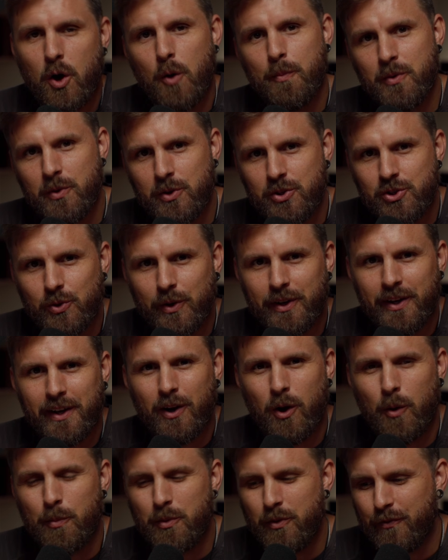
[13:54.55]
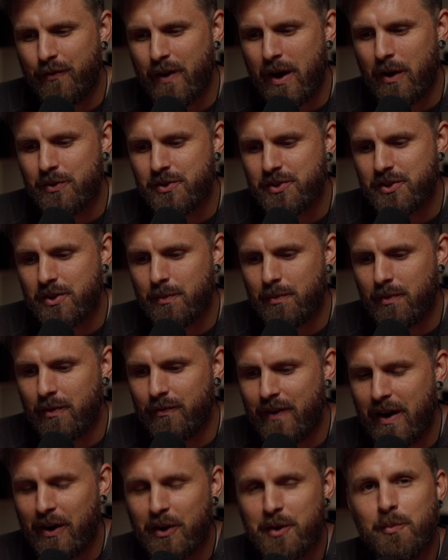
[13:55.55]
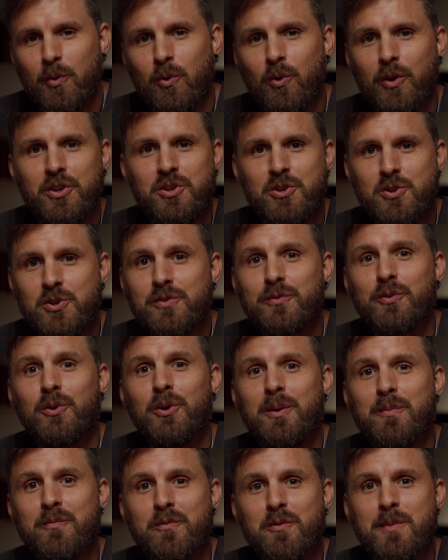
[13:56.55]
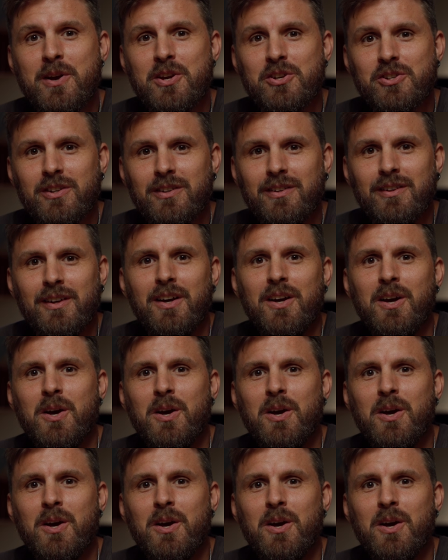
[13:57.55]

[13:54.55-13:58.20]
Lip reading: I hope you enjoyed it. I hope you found some valuable and useful information.